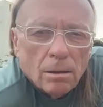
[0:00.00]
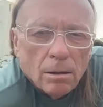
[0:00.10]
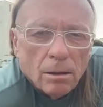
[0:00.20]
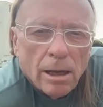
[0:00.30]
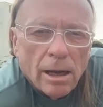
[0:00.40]

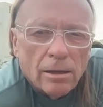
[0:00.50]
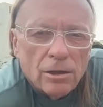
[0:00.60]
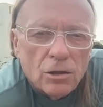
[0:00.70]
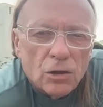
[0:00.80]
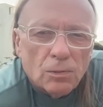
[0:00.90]
Hey, did
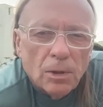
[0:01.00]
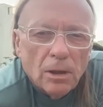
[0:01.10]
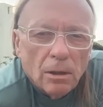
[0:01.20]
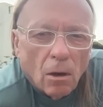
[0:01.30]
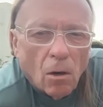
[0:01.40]
you?
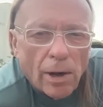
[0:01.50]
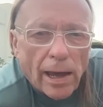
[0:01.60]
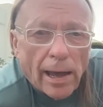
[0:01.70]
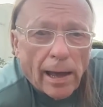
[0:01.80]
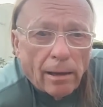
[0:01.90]
Oh
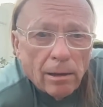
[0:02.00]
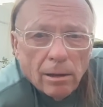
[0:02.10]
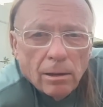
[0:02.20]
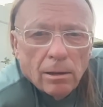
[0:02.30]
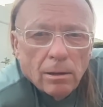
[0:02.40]
yeah,
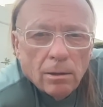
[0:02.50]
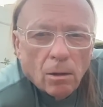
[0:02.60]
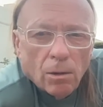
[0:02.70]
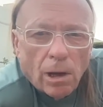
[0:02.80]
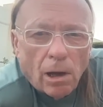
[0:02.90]

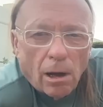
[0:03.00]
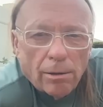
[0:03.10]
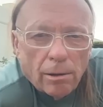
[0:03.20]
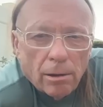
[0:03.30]
hold on.